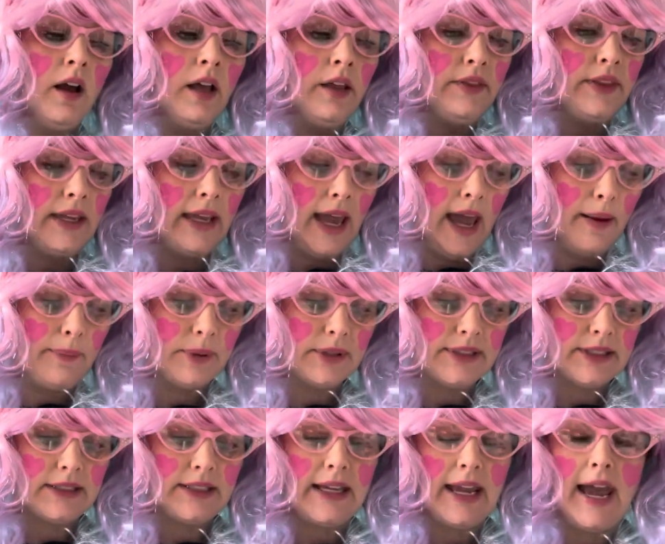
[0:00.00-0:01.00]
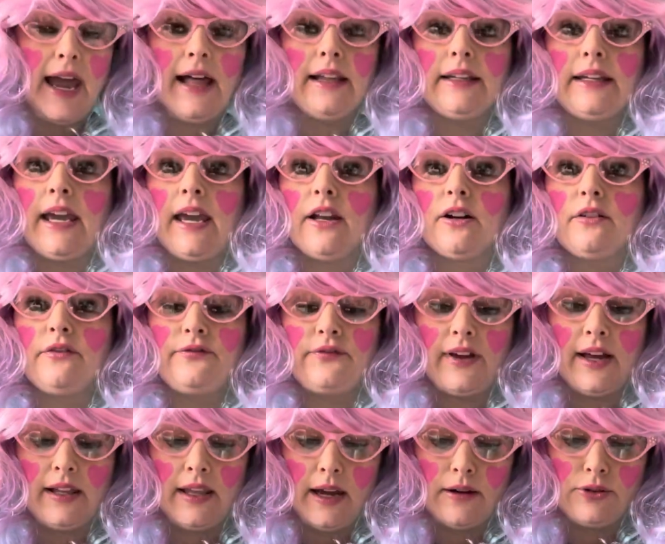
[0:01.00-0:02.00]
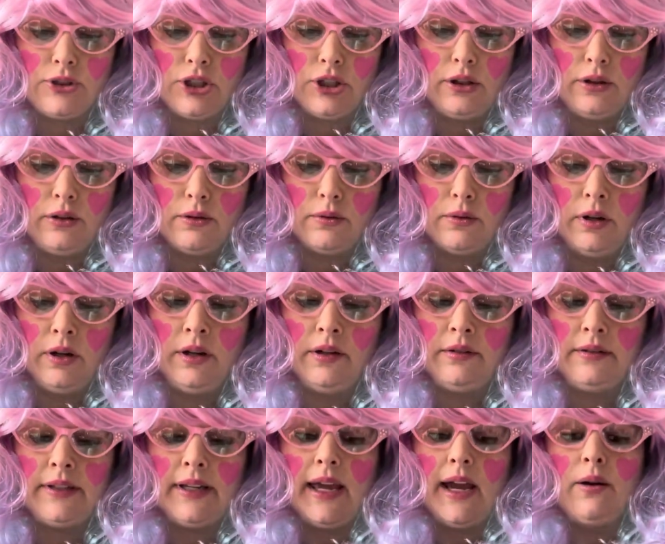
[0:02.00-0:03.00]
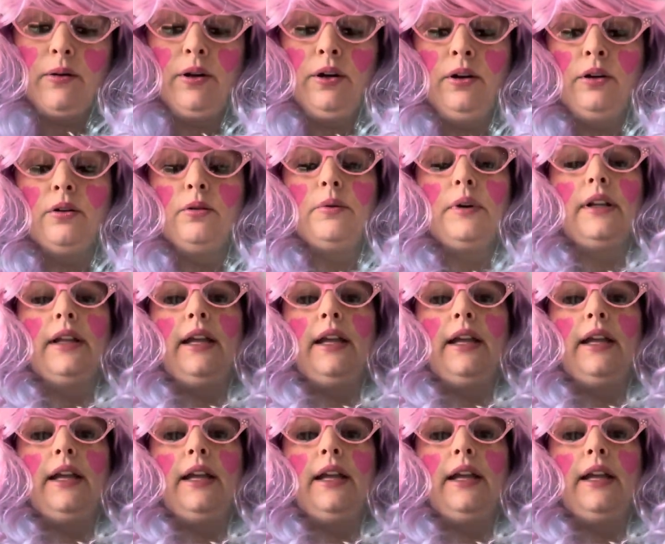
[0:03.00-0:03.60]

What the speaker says: The apples and the alligator fell out too. Now who will